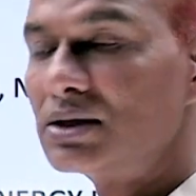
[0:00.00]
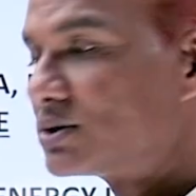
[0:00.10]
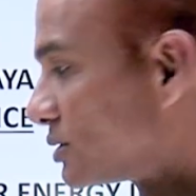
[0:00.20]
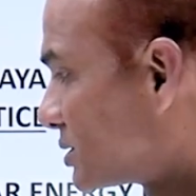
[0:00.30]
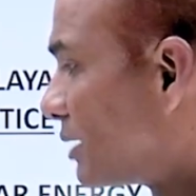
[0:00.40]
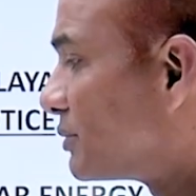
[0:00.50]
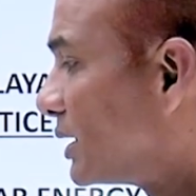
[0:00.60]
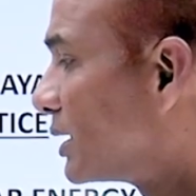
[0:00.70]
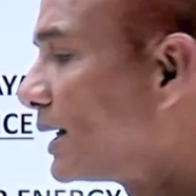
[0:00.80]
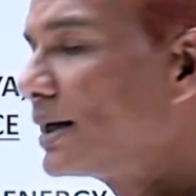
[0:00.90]
So
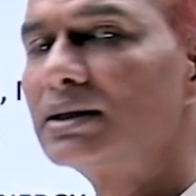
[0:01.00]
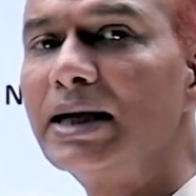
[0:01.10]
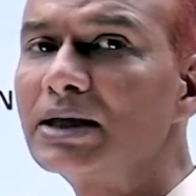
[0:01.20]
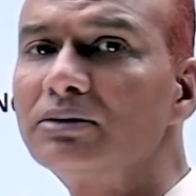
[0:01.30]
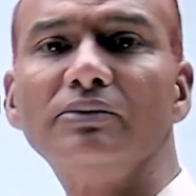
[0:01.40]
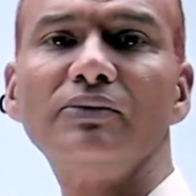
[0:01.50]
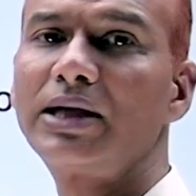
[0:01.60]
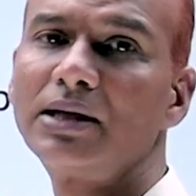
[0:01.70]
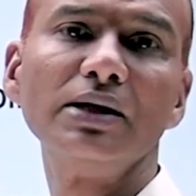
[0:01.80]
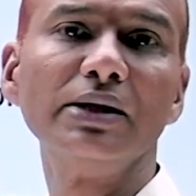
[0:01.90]
something like that we
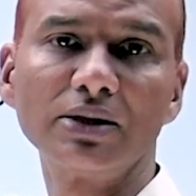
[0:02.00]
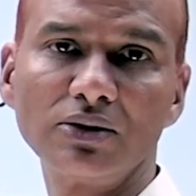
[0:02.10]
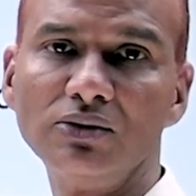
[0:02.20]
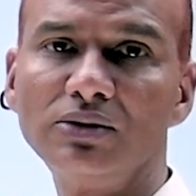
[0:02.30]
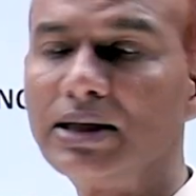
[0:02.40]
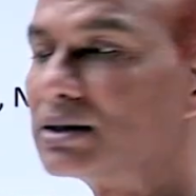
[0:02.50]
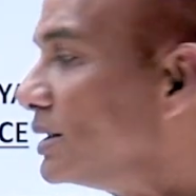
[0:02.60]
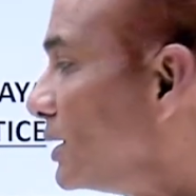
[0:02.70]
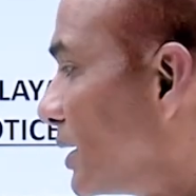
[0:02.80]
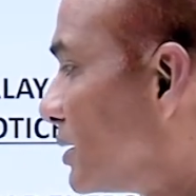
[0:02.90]
can include at
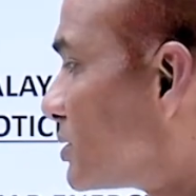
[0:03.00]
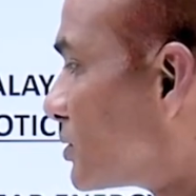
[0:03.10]
the end.